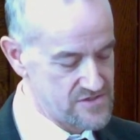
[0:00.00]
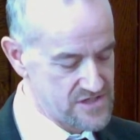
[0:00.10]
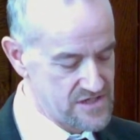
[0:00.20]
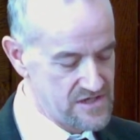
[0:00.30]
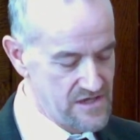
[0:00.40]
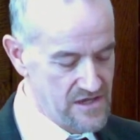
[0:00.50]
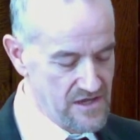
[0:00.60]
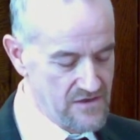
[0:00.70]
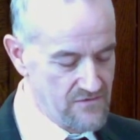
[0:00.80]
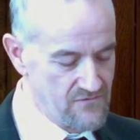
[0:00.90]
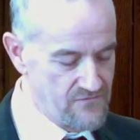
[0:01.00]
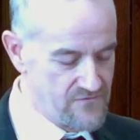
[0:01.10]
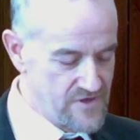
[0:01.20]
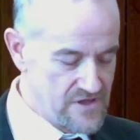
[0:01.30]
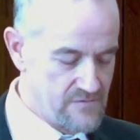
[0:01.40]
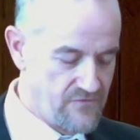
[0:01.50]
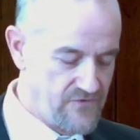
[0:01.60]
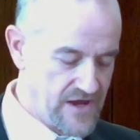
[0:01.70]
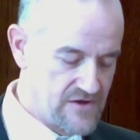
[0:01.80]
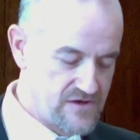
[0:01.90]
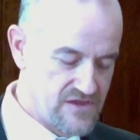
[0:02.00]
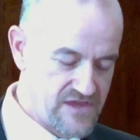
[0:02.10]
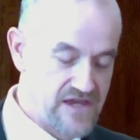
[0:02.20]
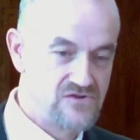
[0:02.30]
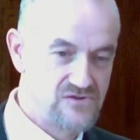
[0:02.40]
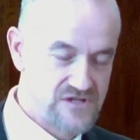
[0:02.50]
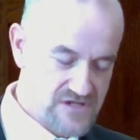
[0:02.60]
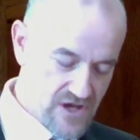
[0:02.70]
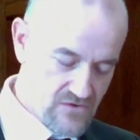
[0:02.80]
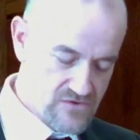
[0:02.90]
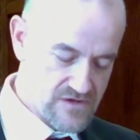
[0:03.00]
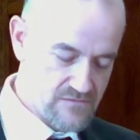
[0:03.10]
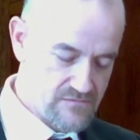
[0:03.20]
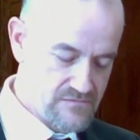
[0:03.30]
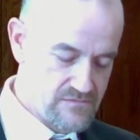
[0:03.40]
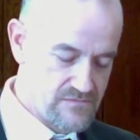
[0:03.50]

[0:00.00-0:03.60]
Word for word: See, Philip found Nathanael and told him